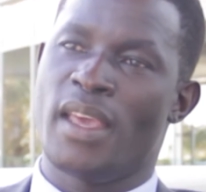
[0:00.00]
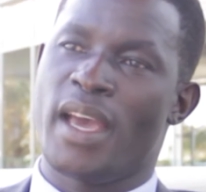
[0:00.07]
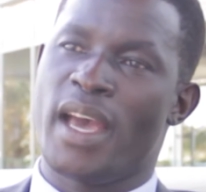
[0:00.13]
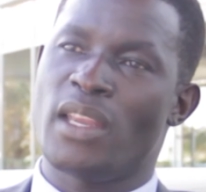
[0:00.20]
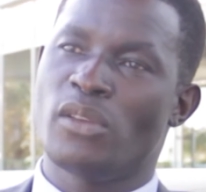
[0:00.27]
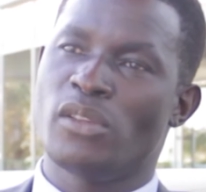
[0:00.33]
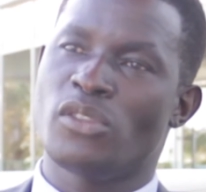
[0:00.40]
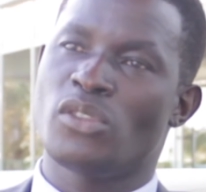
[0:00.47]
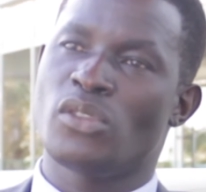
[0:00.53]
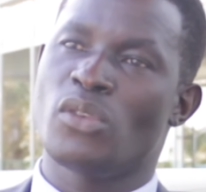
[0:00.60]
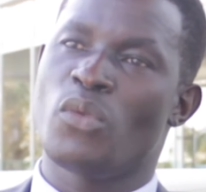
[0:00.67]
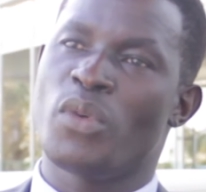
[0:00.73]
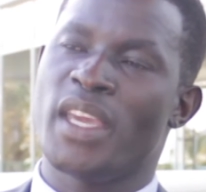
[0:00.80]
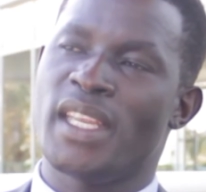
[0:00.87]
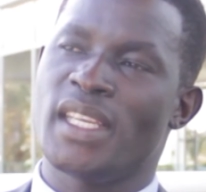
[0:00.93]
And also,
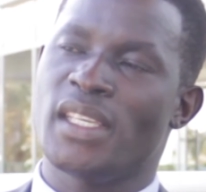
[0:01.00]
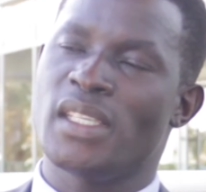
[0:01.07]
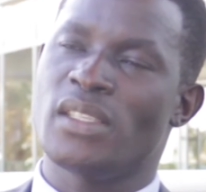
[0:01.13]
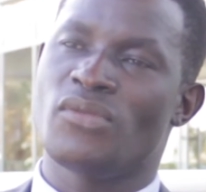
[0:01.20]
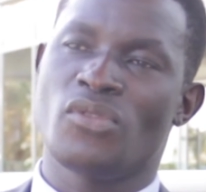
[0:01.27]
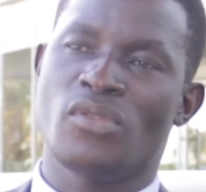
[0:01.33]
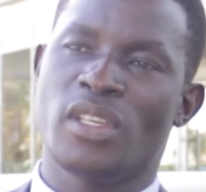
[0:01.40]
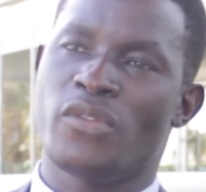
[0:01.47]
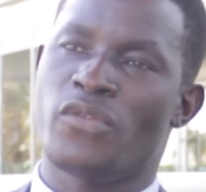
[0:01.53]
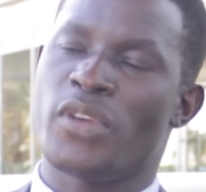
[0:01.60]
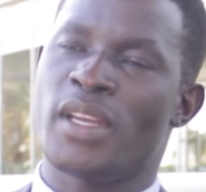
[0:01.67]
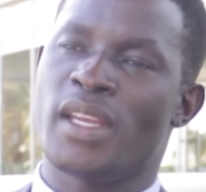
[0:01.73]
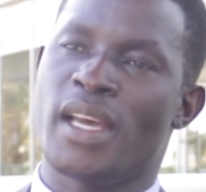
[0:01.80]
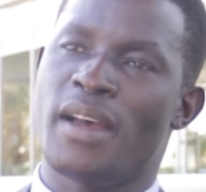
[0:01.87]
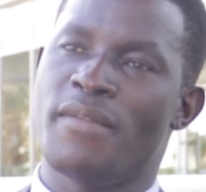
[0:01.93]
we engage through
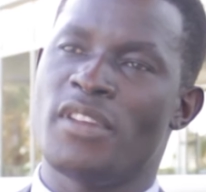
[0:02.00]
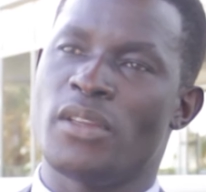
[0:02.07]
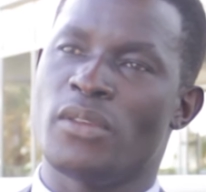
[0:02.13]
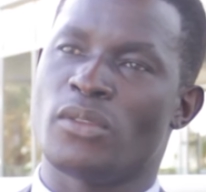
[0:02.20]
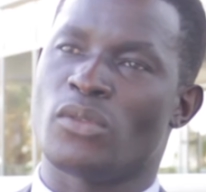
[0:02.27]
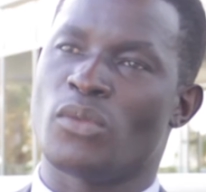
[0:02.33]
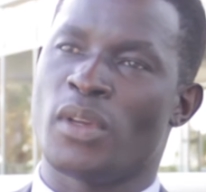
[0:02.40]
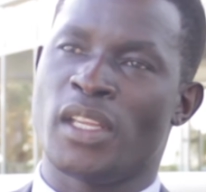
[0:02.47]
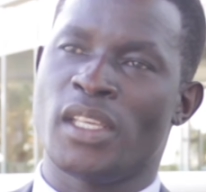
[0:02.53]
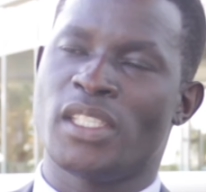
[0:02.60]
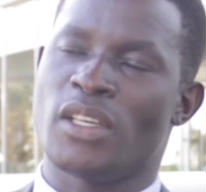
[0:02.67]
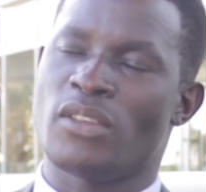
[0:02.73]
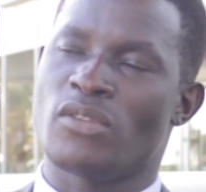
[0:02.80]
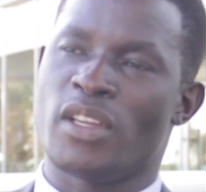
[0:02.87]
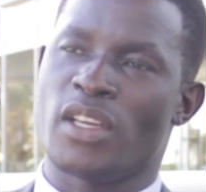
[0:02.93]
different avenues. We reach
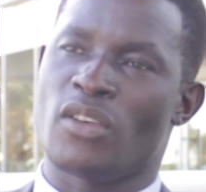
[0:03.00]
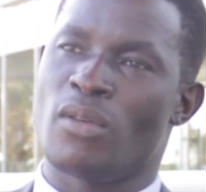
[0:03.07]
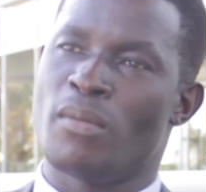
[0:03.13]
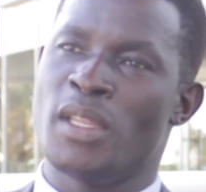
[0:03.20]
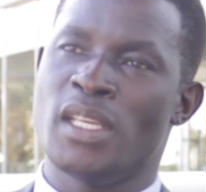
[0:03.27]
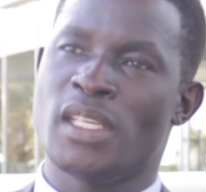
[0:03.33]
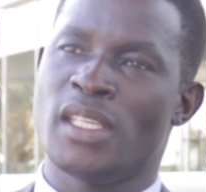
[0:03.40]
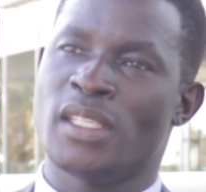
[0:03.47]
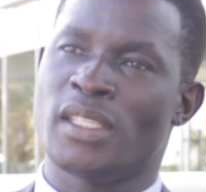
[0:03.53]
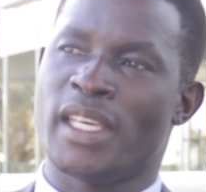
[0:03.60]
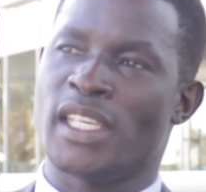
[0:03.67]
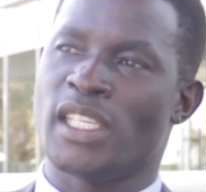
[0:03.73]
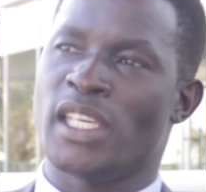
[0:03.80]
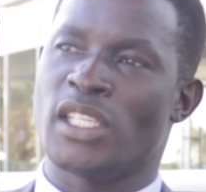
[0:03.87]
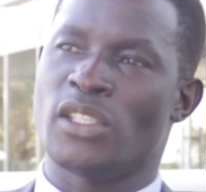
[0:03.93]
out to the communities,
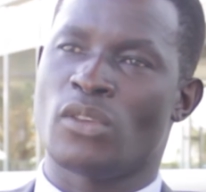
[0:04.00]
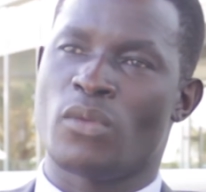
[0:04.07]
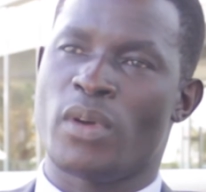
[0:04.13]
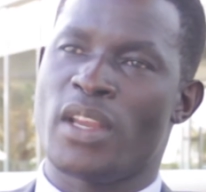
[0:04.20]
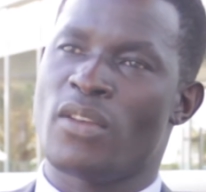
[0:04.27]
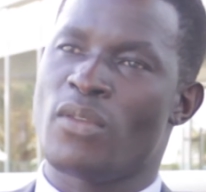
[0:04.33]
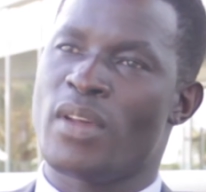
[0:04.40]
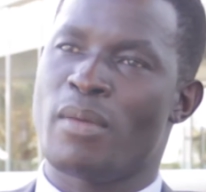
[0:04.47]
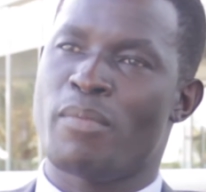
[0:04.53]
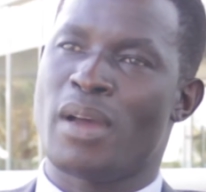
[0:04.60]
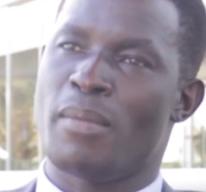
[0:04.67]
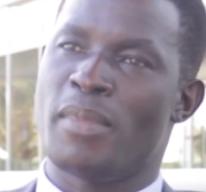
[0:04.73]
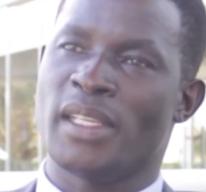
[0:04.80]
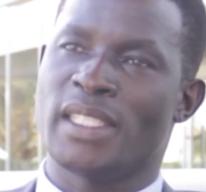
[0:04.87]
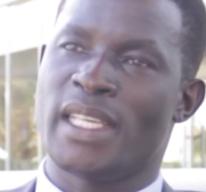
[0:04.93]
engage on one-on-one
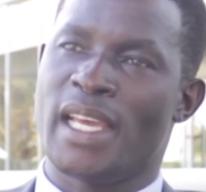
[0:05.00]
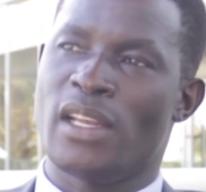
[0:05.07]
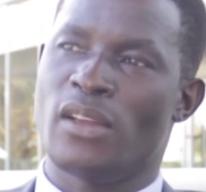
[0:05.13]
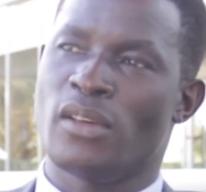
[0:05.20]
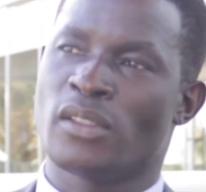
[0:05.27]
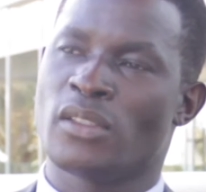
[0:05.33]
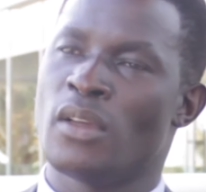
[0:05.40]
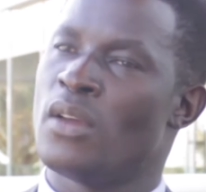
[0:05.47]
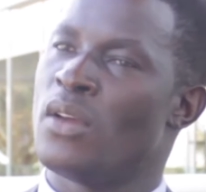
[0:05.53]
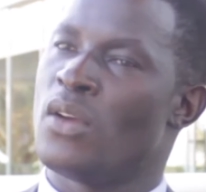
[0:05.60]
public dialogues.